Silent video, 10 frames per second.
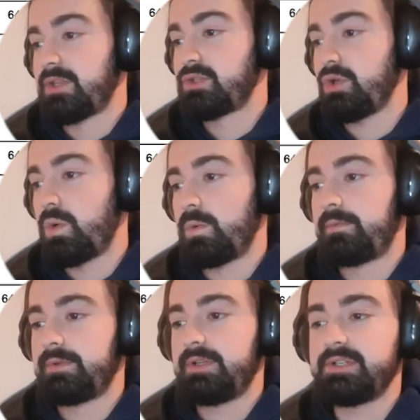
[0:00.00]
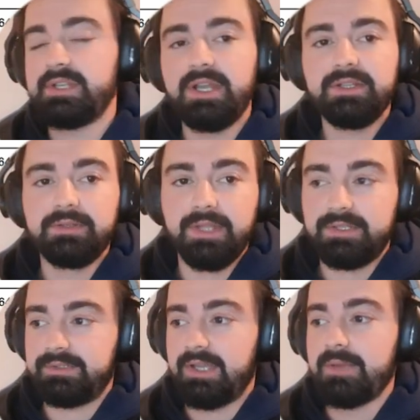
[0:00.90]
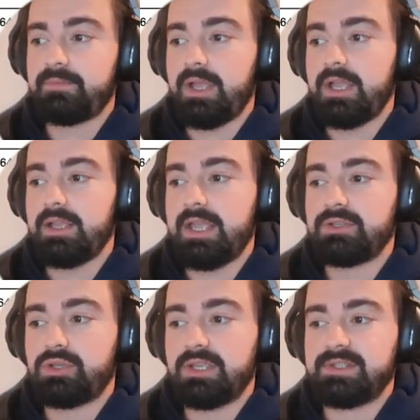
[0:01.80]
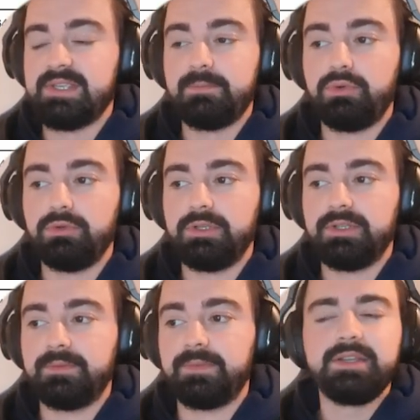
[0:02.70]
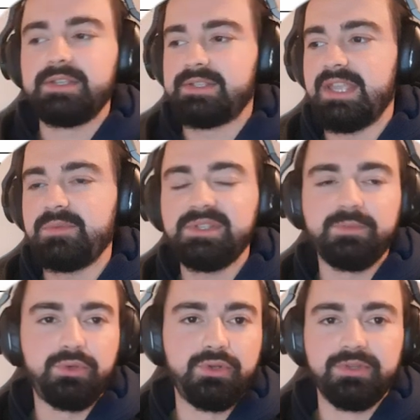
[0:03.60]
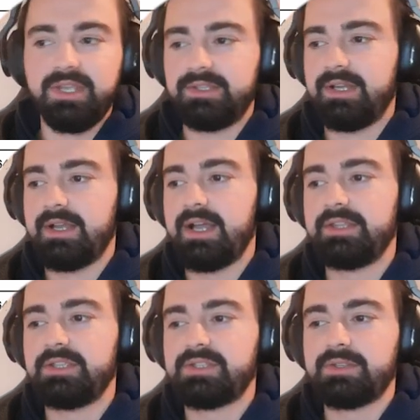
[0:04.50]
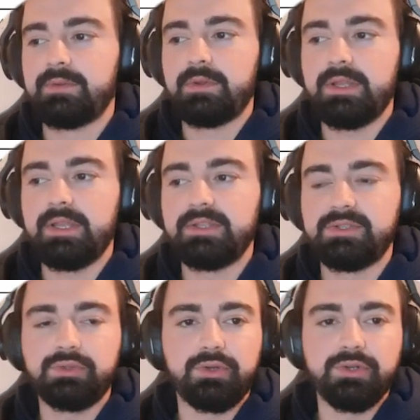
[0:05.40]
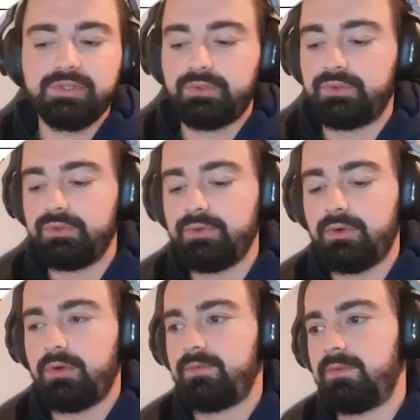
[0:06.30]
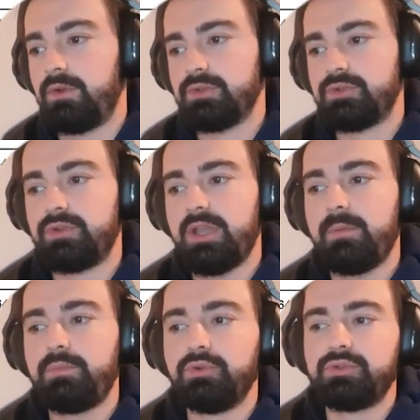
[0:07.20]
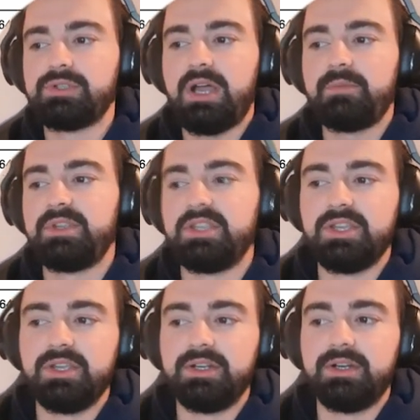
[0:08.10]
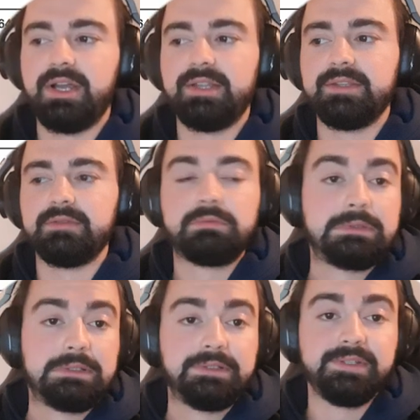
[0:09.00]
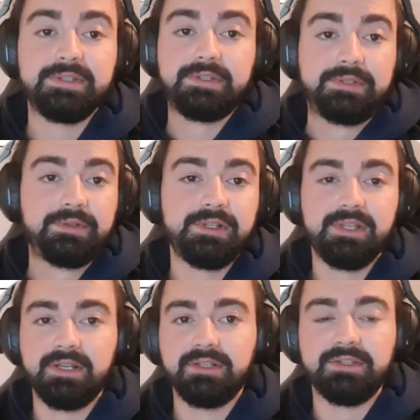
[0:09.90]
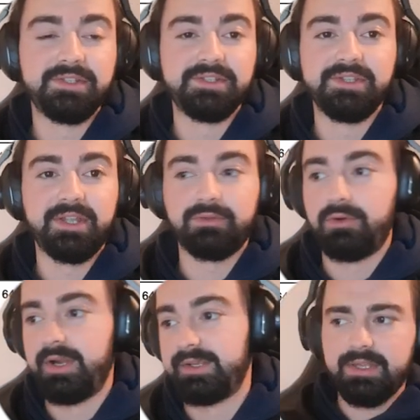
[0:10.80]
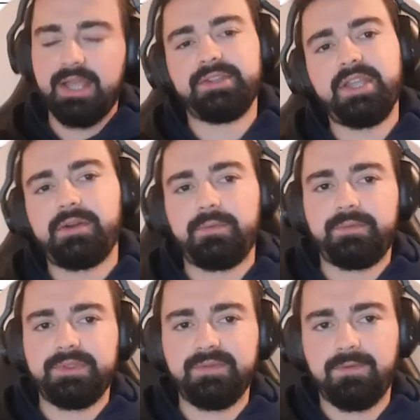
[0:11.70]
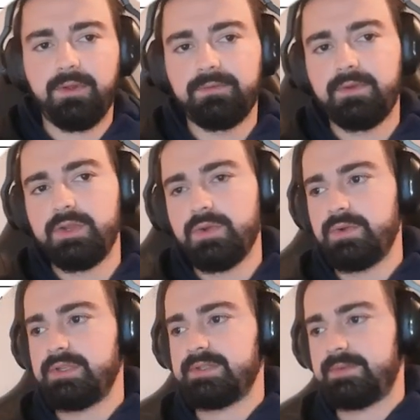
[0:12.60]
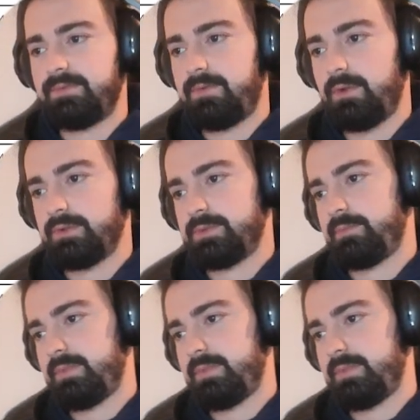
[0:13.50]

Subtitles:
So there is another data type, as you can see, boolean. Its name is boolean data, and it stores true or false. You can put something here, and this is illegal. This is not correct, and their default value is false.